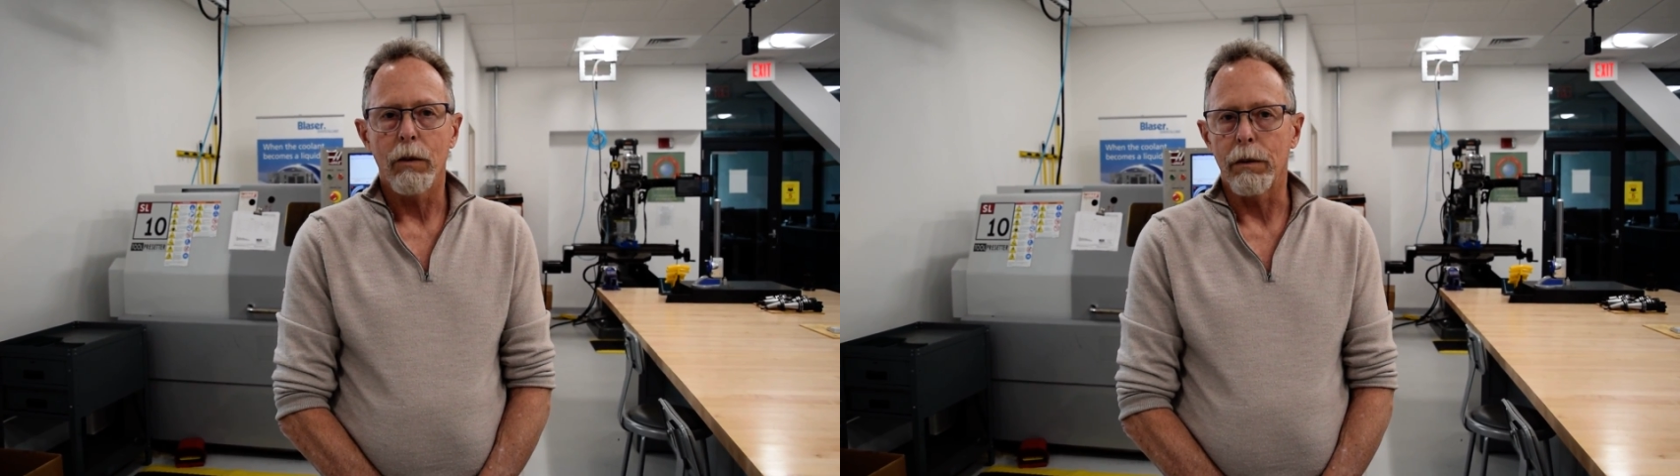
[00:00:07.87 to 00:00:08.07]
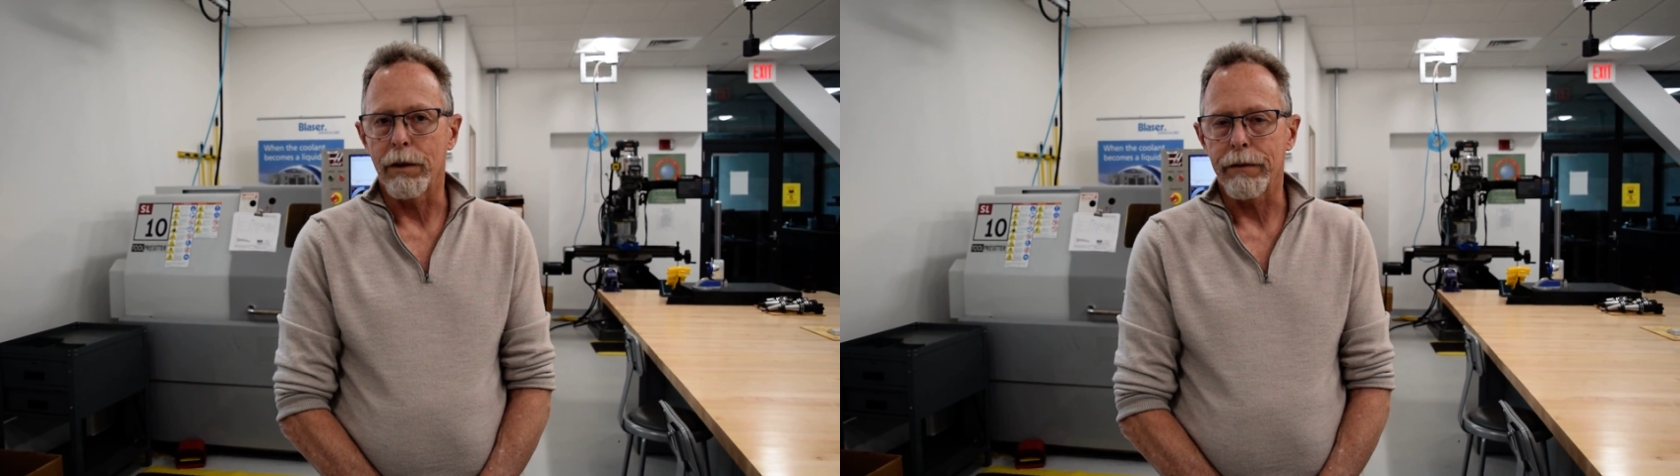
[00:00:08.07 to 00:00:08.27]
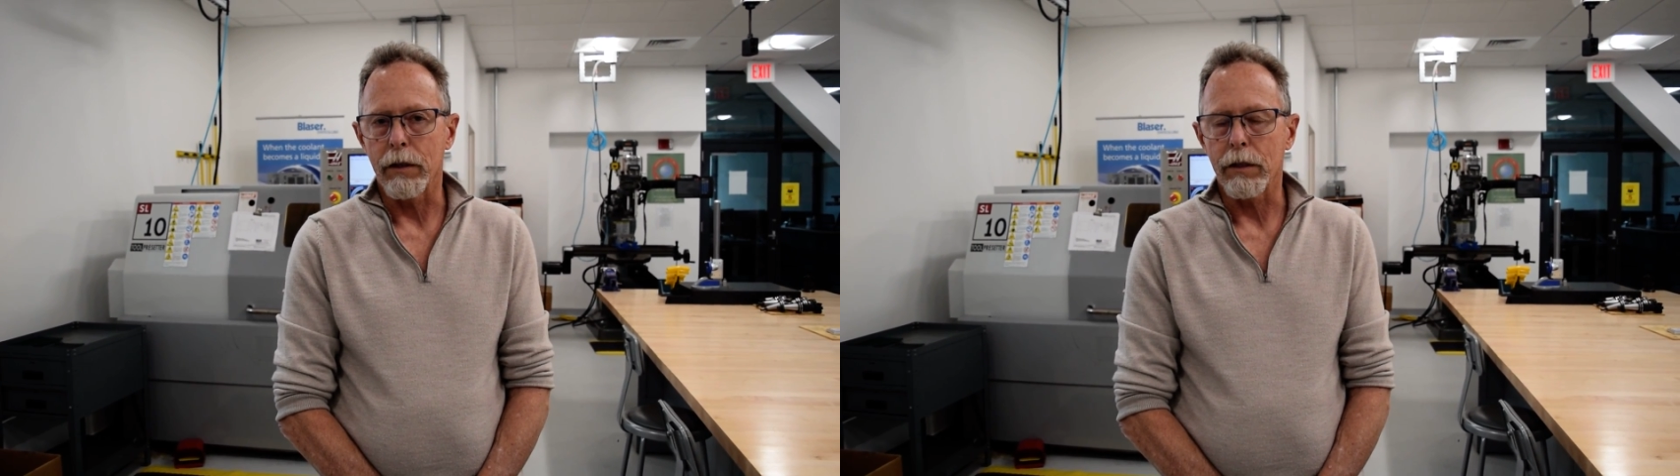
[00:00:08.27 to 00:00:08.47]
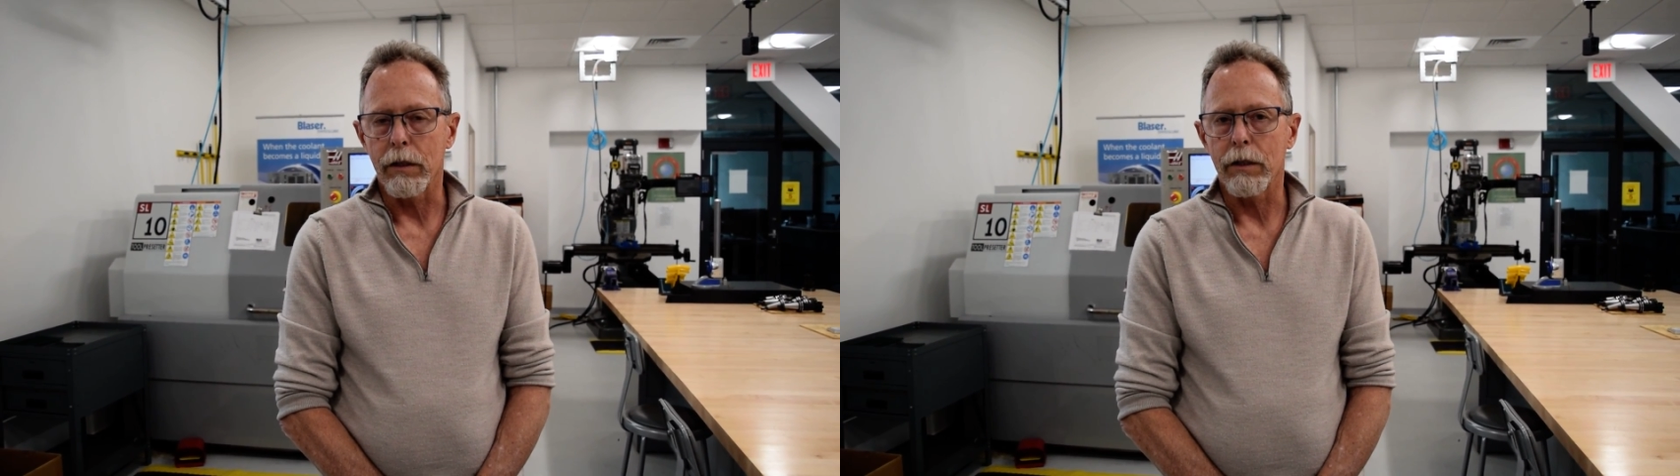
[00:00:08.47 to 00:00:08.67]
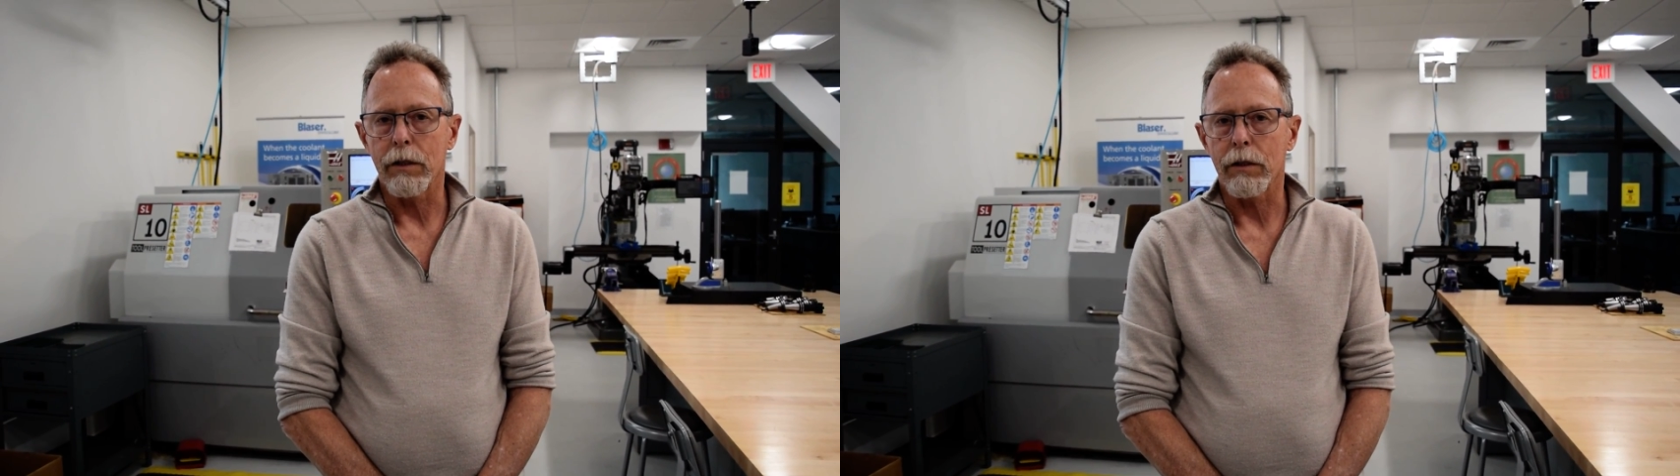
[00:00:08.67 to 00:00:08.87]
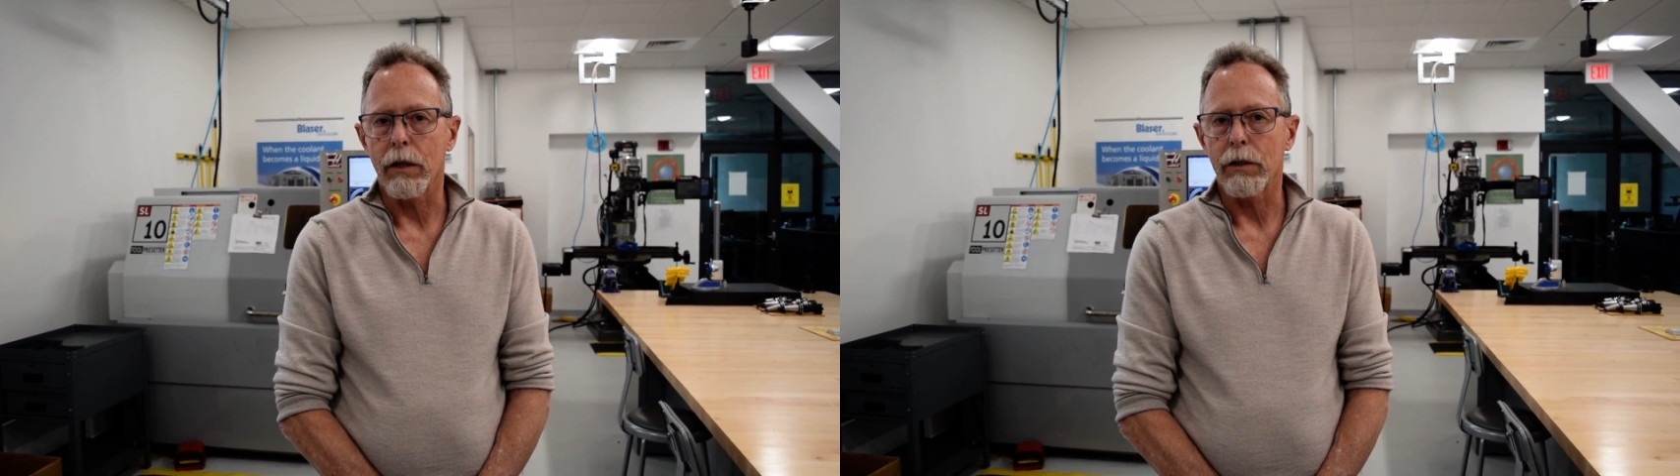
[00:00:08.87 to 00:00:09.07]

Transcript: We refer to this as our